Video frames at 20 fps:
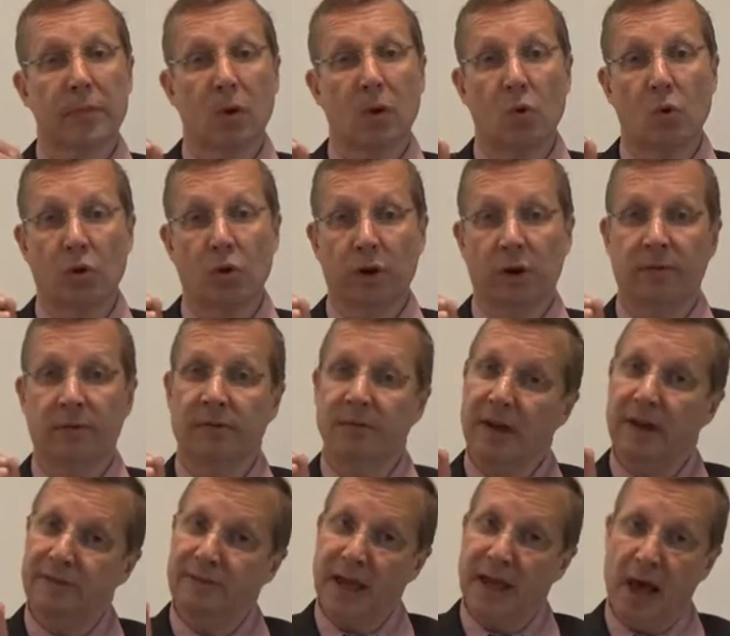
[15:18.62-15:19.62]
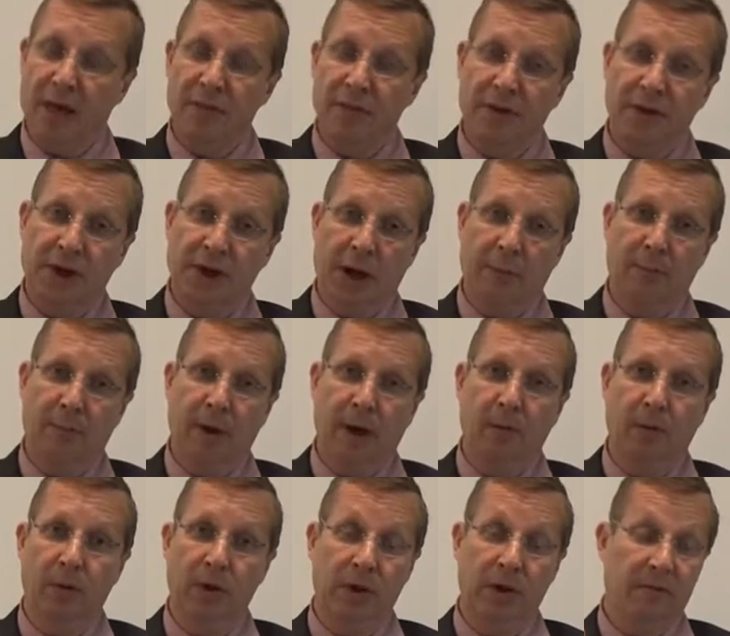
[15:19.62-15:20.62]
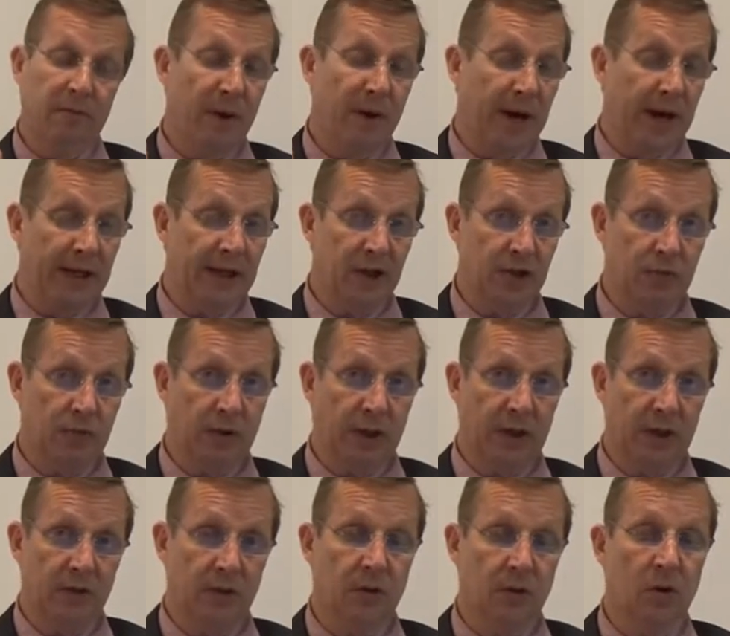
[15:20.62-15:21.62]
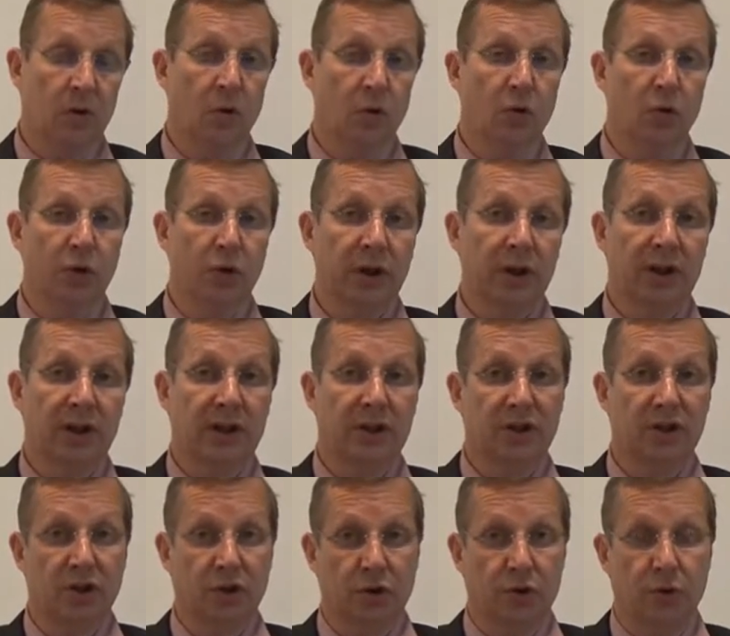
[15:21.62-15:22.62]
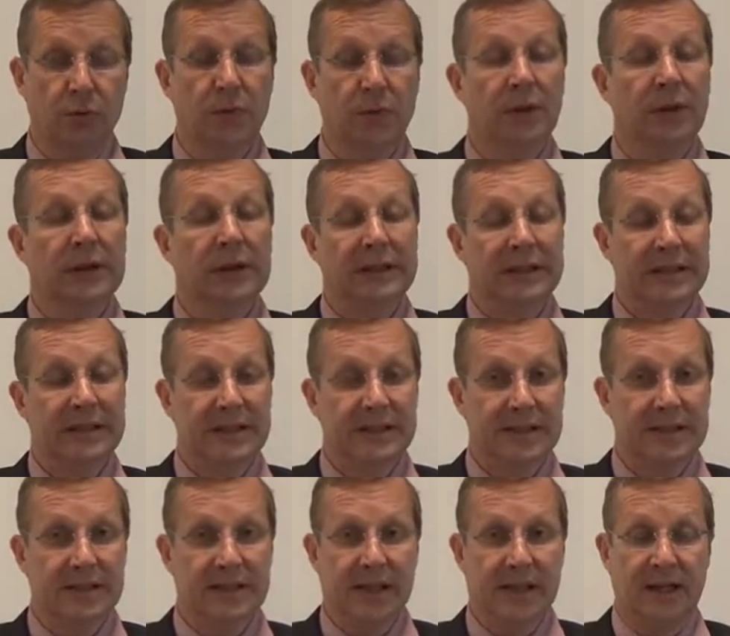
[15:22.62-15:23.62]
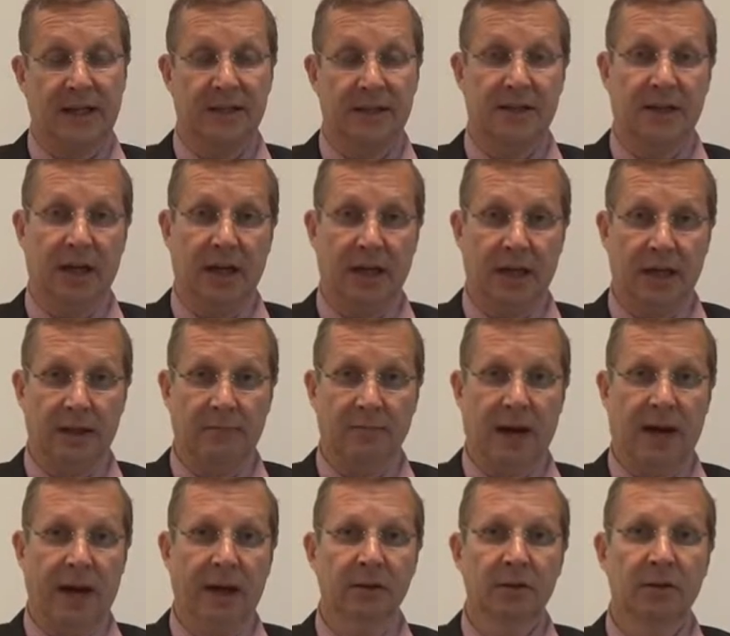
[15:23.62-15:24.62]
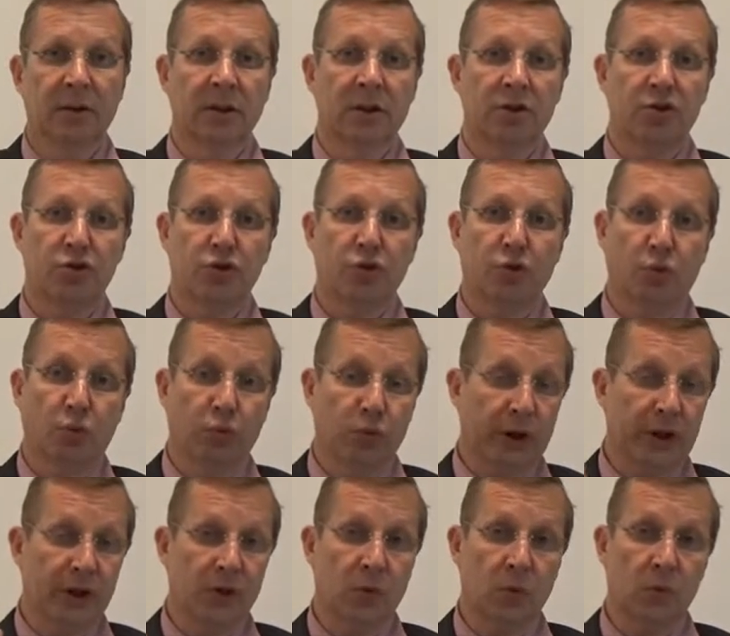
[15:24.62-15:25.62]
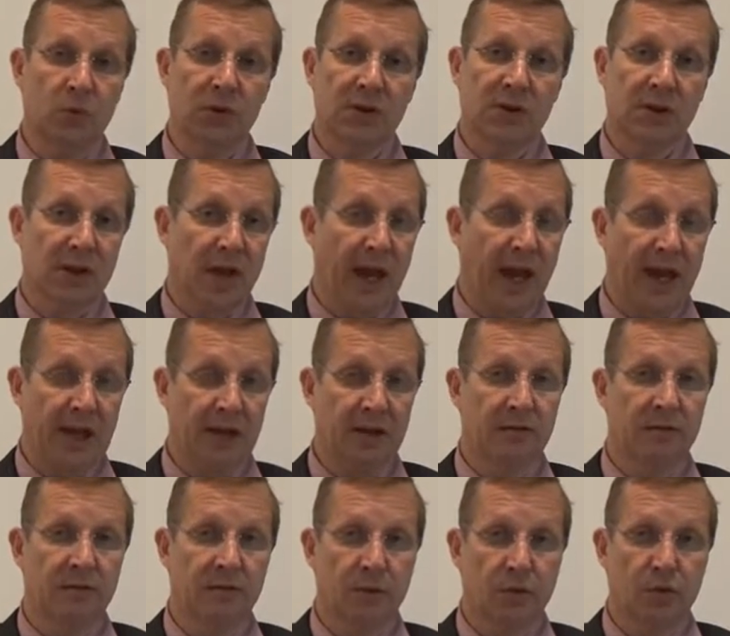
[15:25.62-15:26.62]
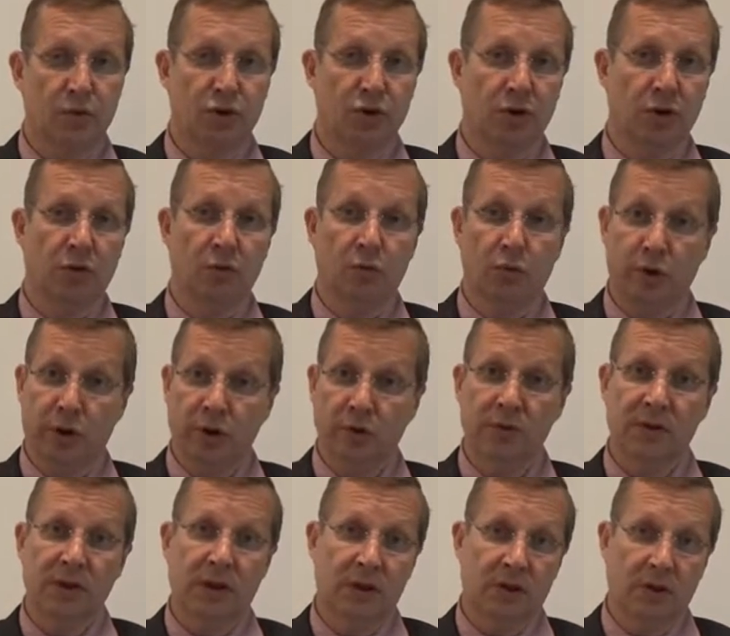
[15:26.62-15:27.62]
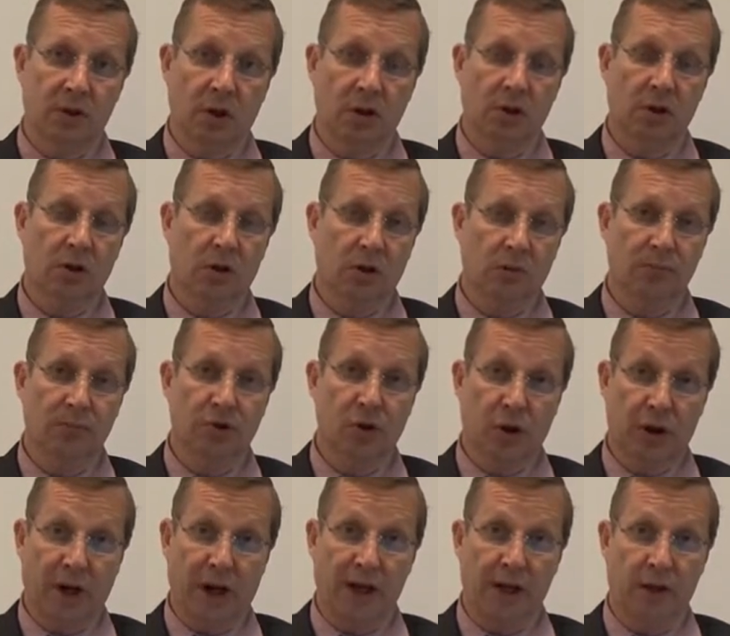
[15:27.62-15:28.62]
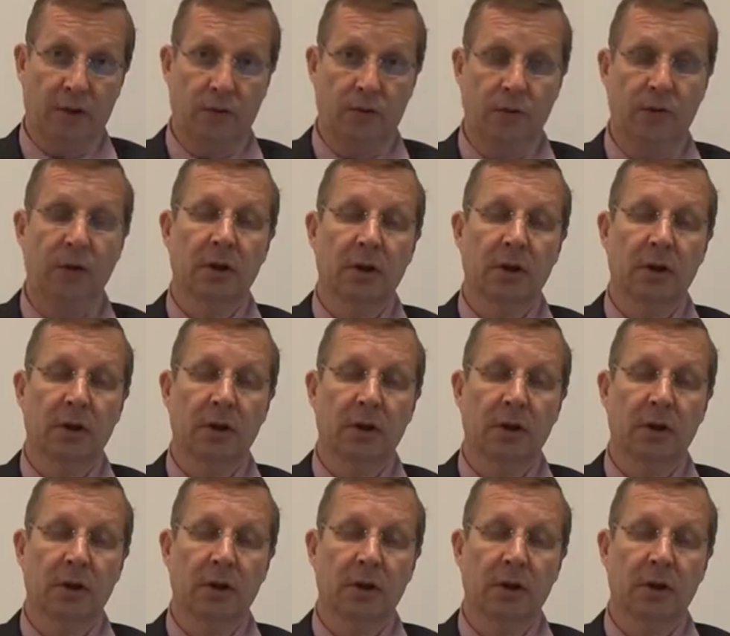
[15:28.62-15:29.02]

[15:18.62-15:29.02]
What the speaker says: or you've left out the number when you've paid your rent, all you need to do is to send us an email to rentals@fusionrealty.com.au